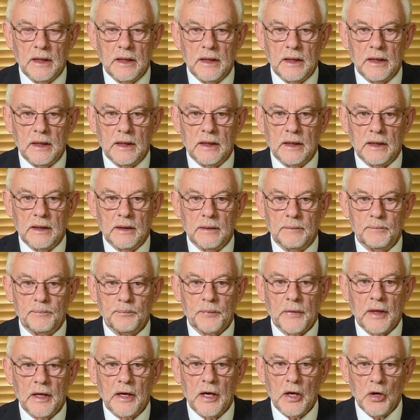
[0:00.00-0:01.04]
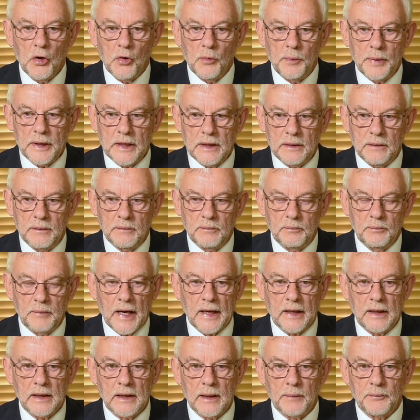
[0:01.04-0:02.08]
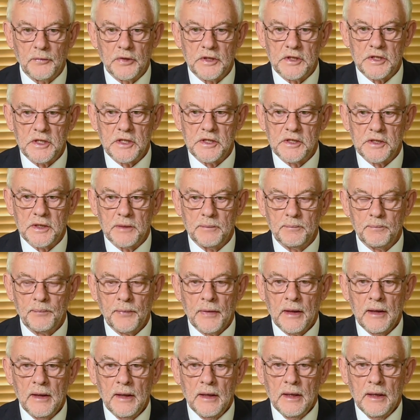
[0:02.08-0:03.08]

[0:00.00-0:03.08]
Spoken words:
help in backing up the system.